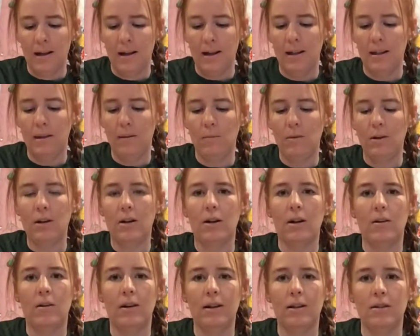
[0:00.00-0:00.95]
And then we are
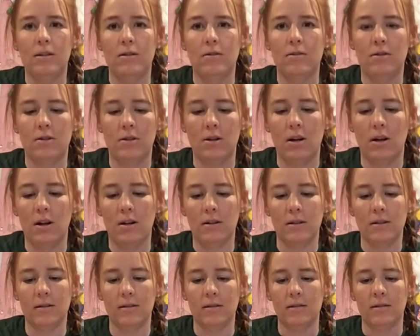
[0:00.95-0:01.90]
going to start
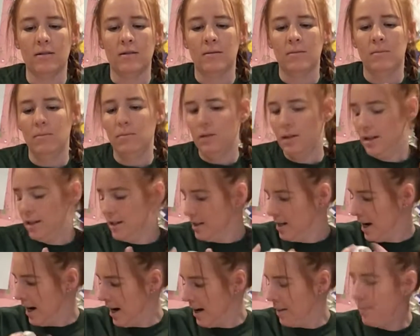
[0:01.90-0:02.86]
putting
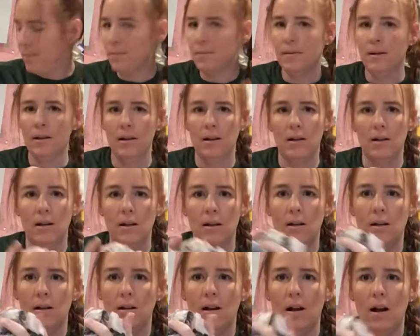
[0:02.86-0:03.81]
tape
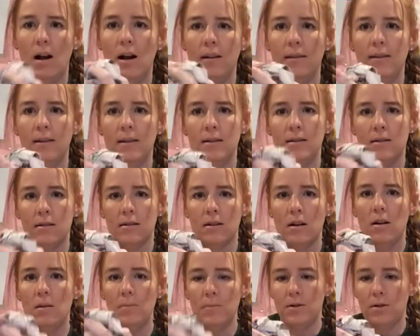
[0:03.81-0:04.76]
on this
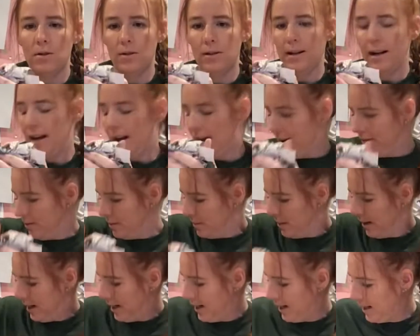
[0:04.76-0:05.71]
sculpture that I have in
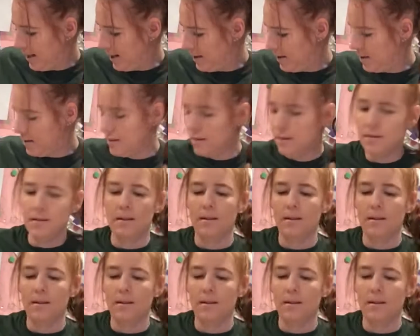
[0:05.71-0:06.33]
my hand,